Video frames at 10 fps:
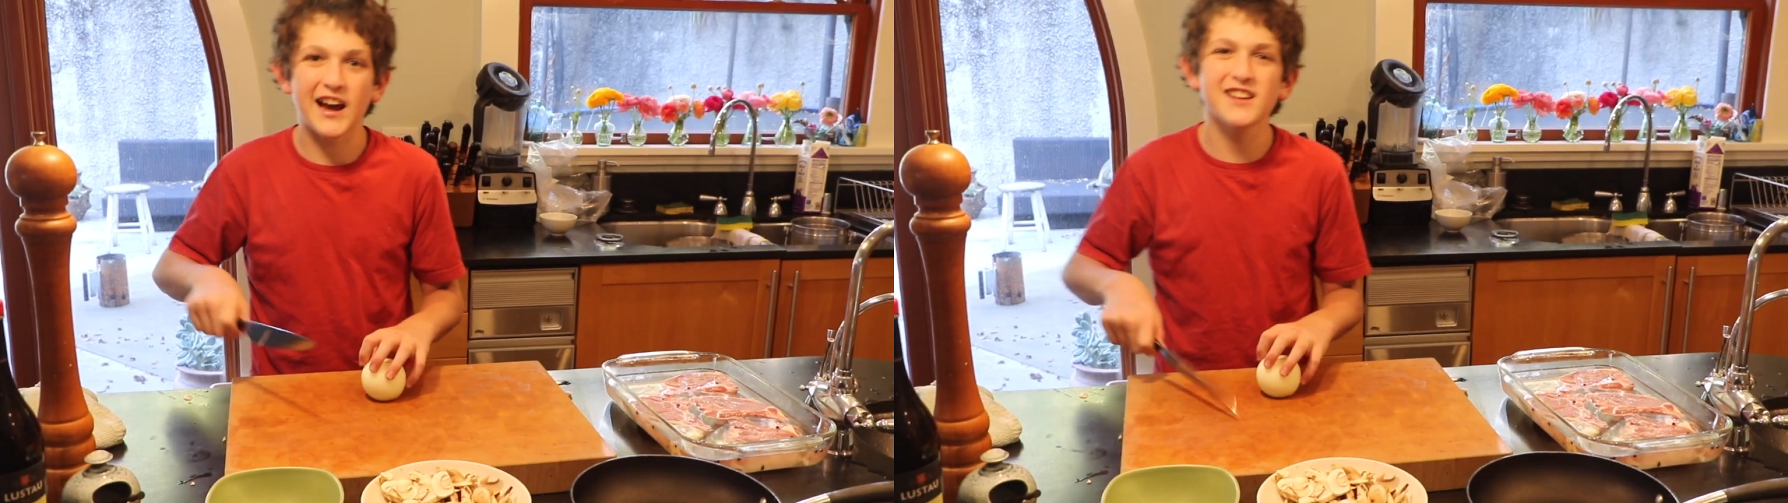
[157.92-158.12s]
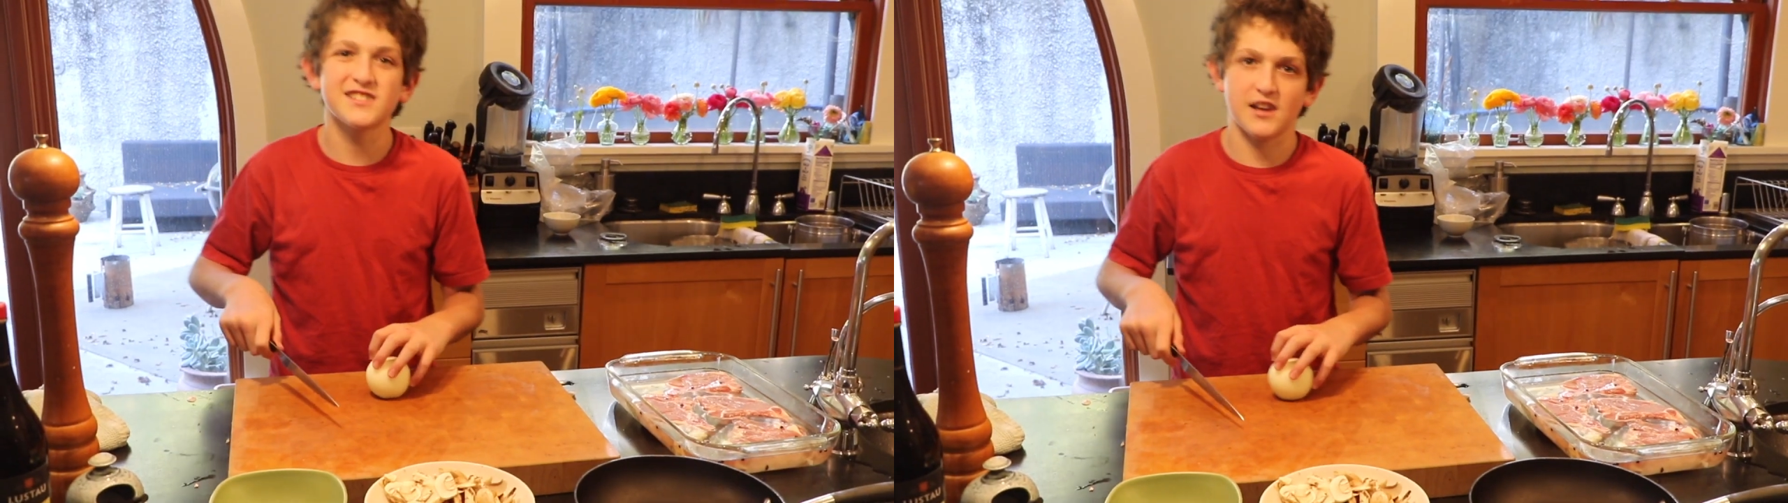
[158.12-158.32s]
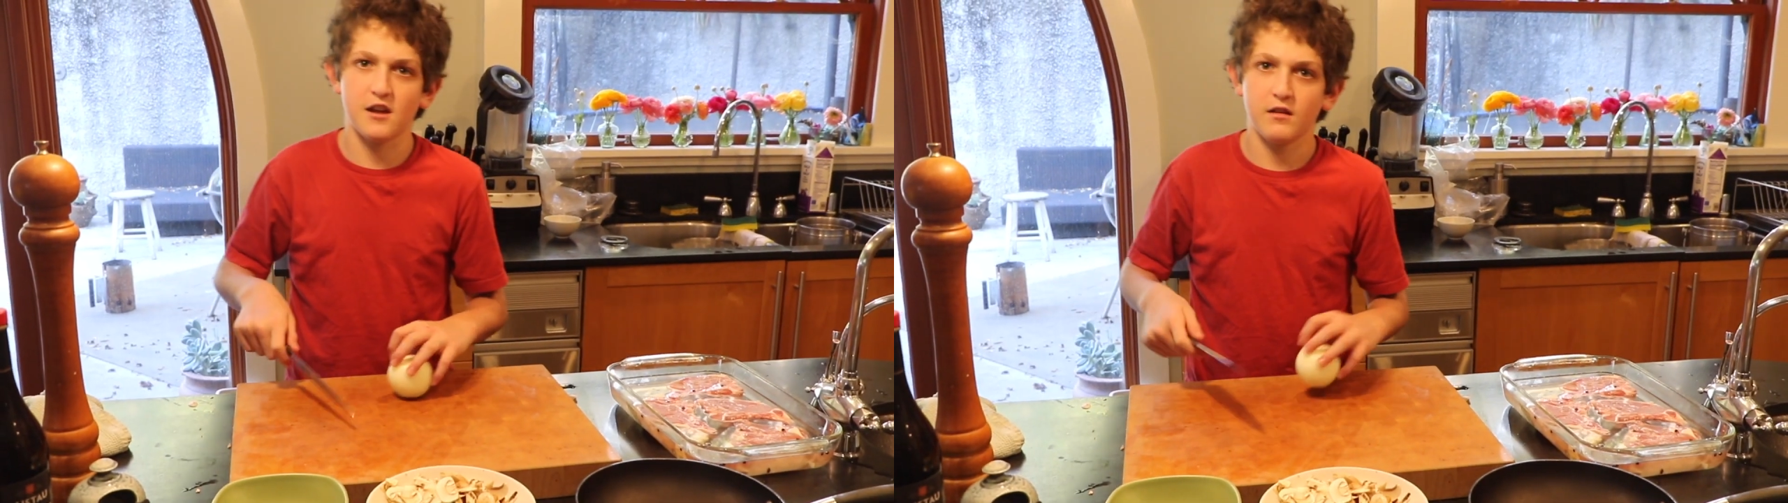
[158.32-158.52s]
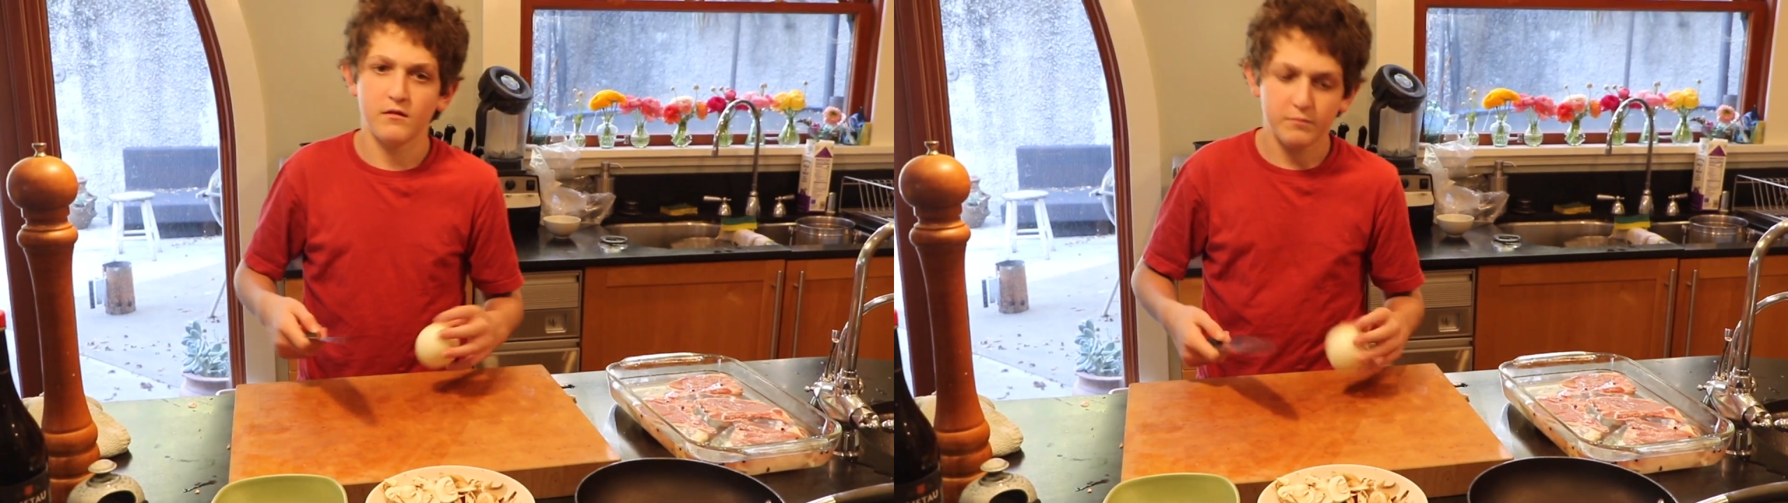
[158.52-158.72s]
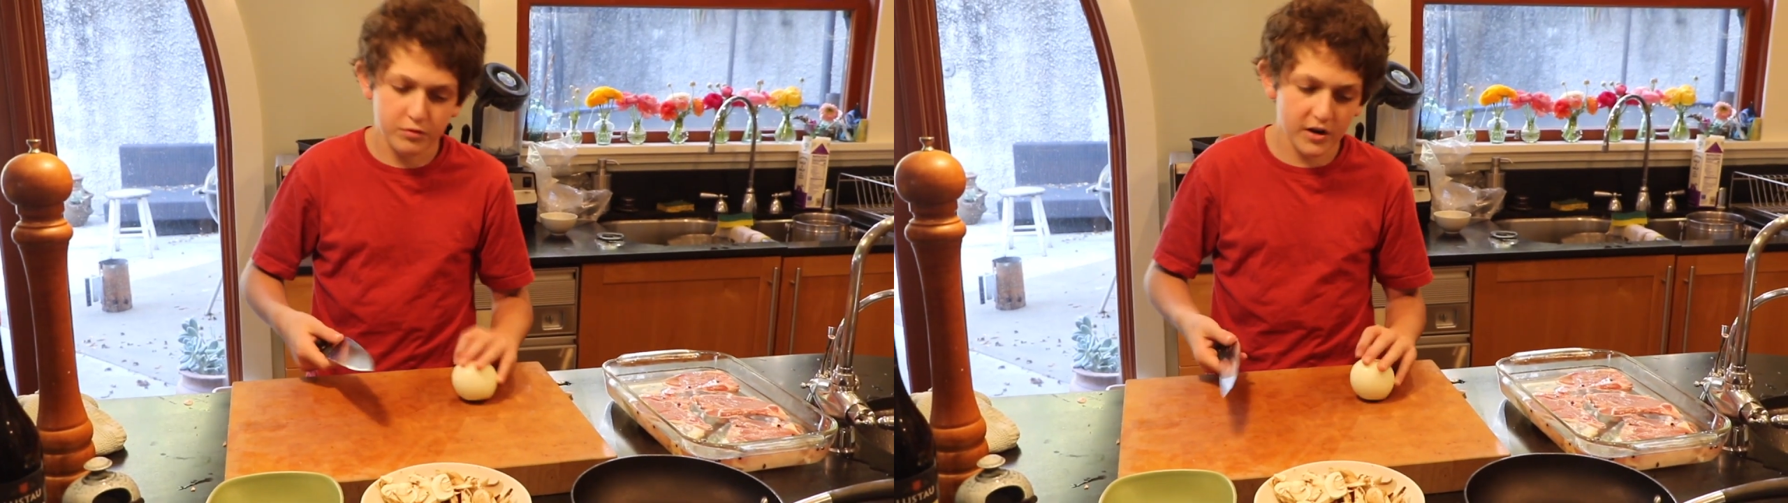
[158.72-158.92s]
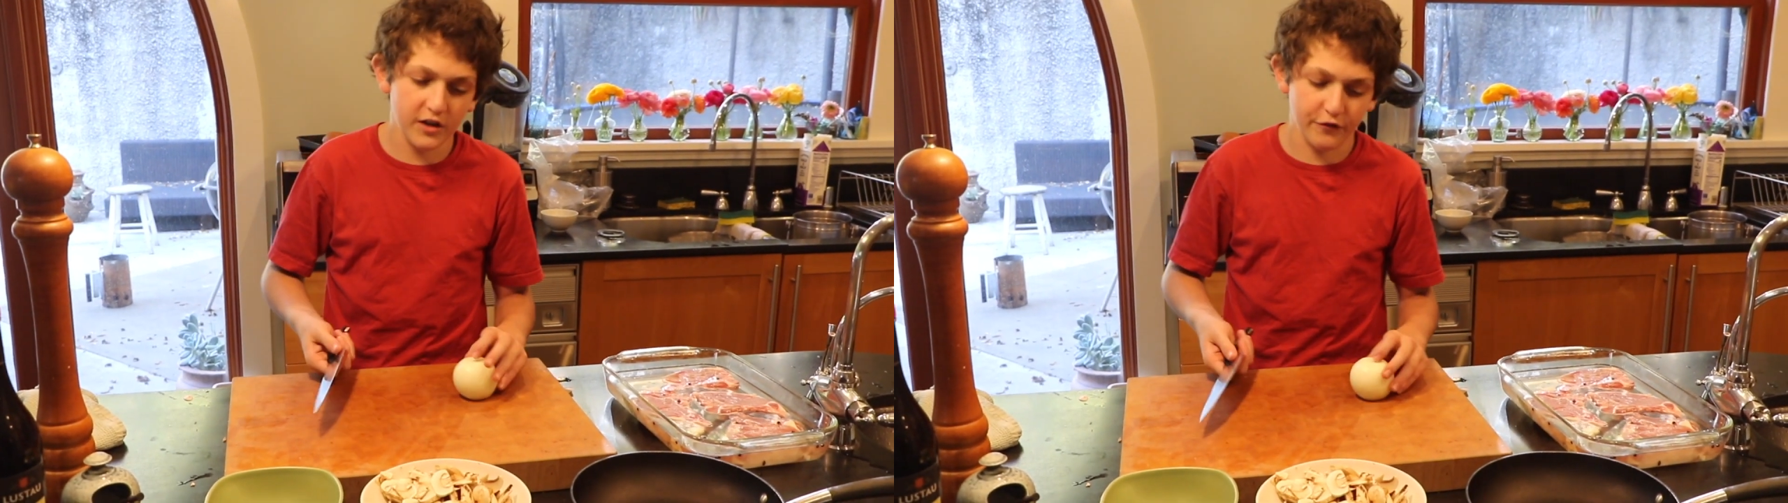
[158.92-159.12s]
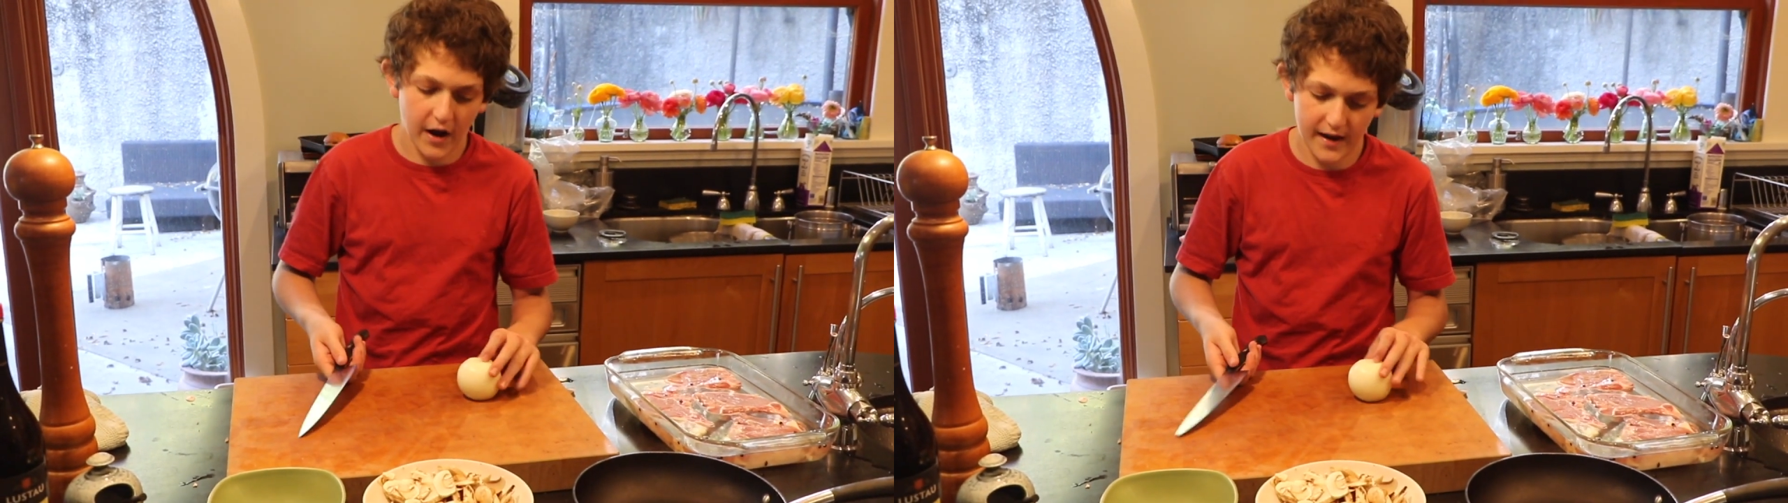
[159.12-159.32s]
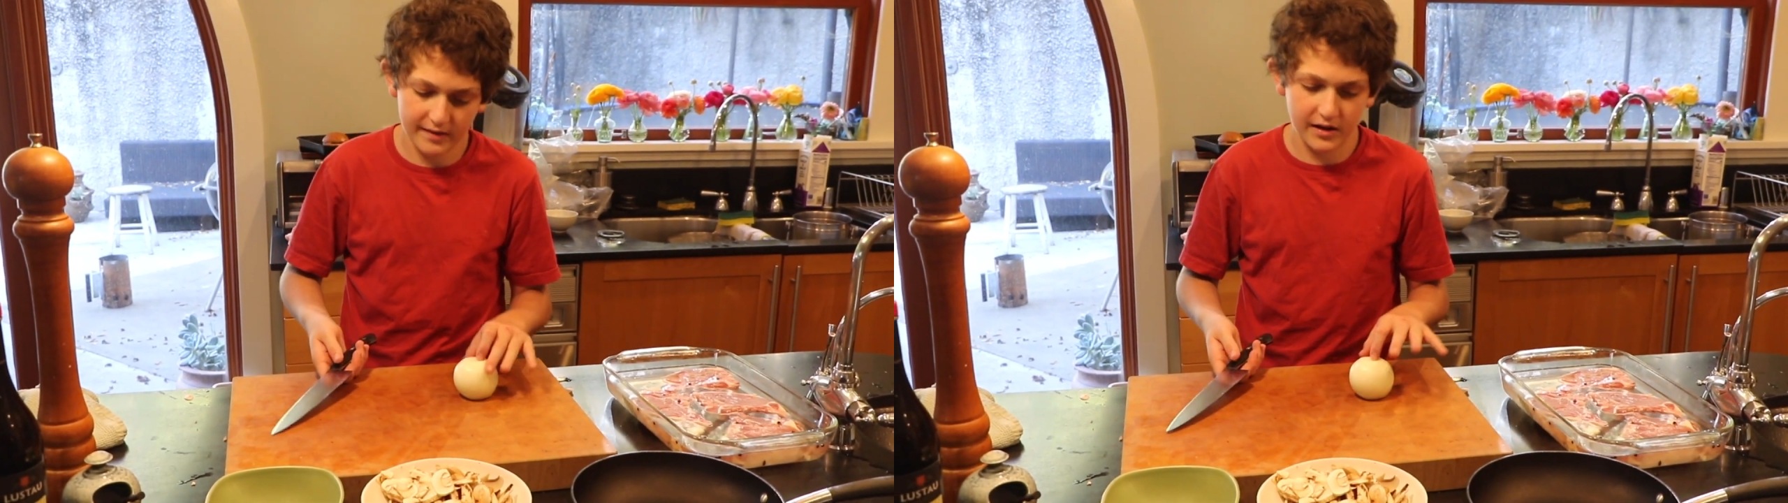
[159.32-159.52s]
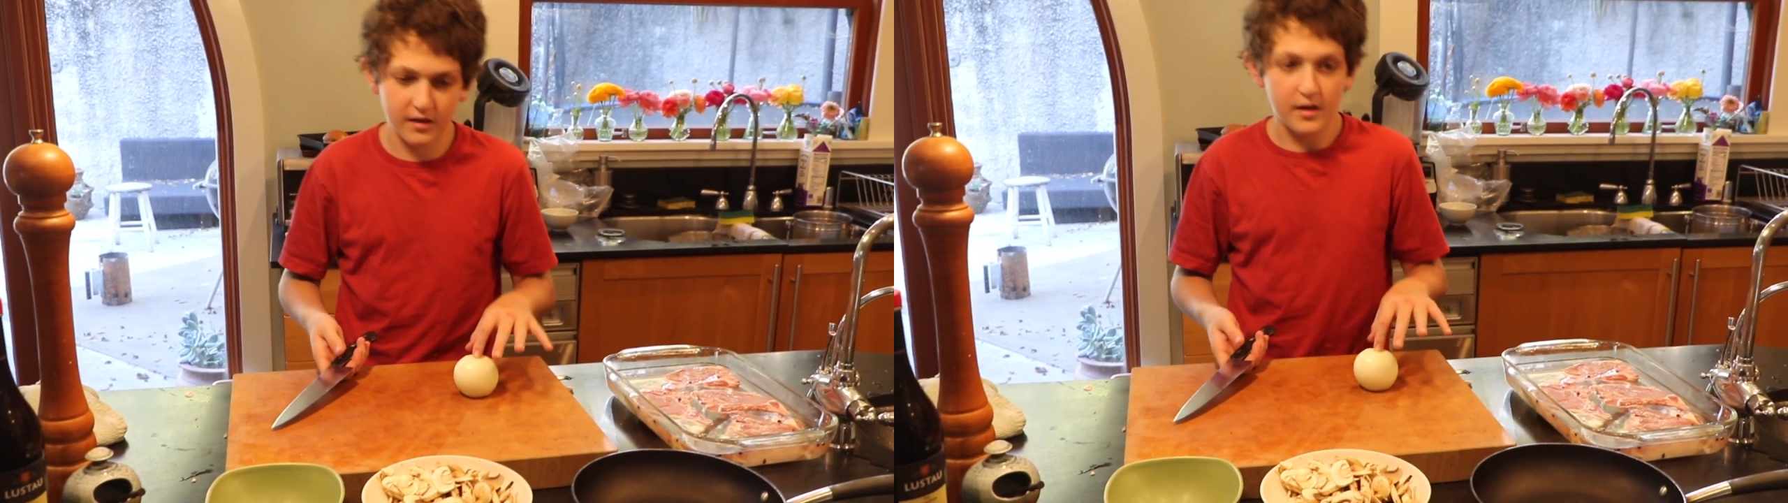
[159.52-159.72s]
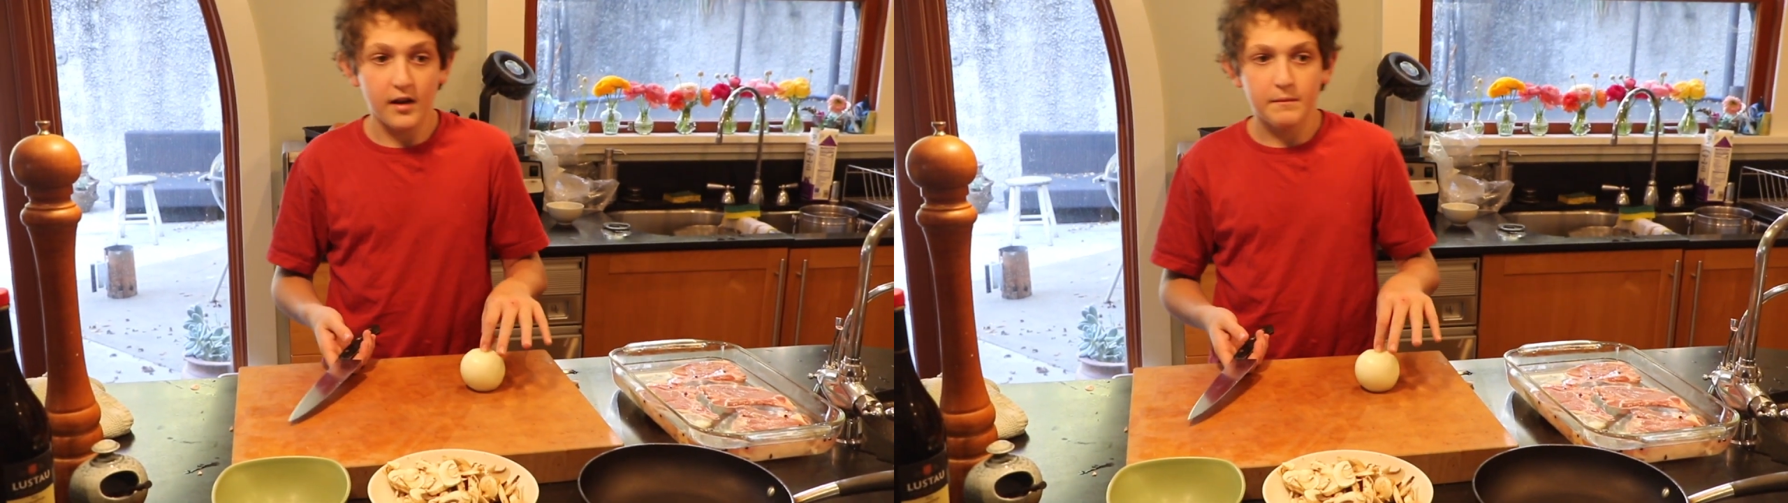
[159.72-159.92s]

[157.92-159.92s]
Dice it pretty finely